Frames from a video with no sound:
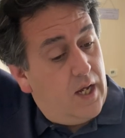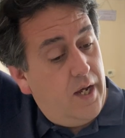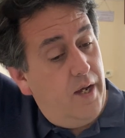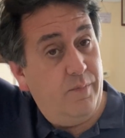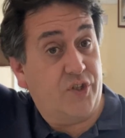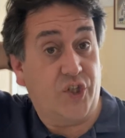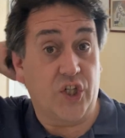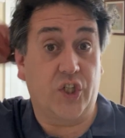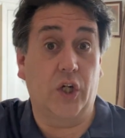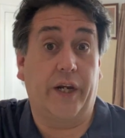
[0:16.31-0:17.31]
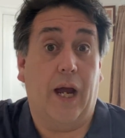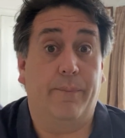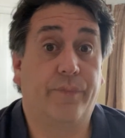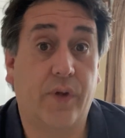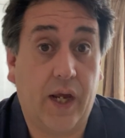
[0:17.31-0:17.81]
I suggest you look it
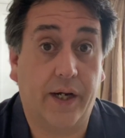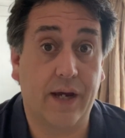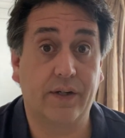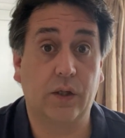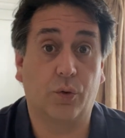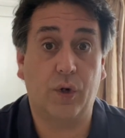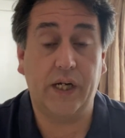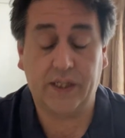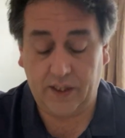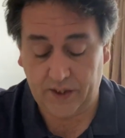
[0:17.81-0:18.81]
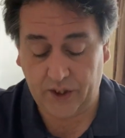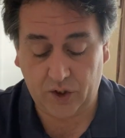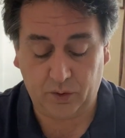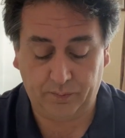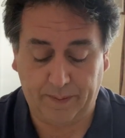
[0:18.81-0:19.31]
up and have a little read, and then
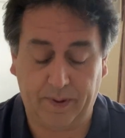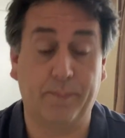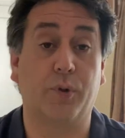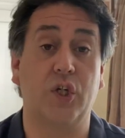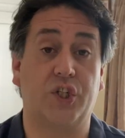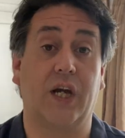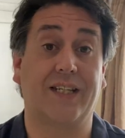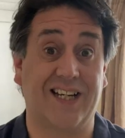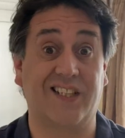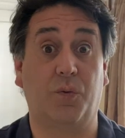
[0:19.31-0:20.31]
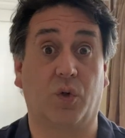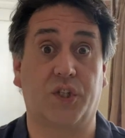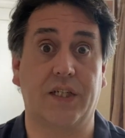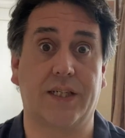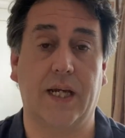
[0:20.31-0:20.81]
you'll maybe appreciate actually what
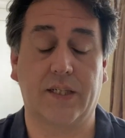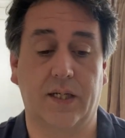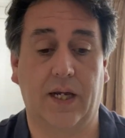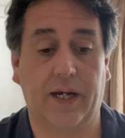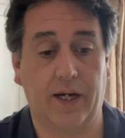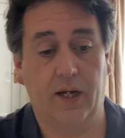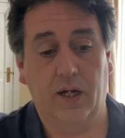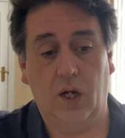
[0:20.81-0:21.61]
she says and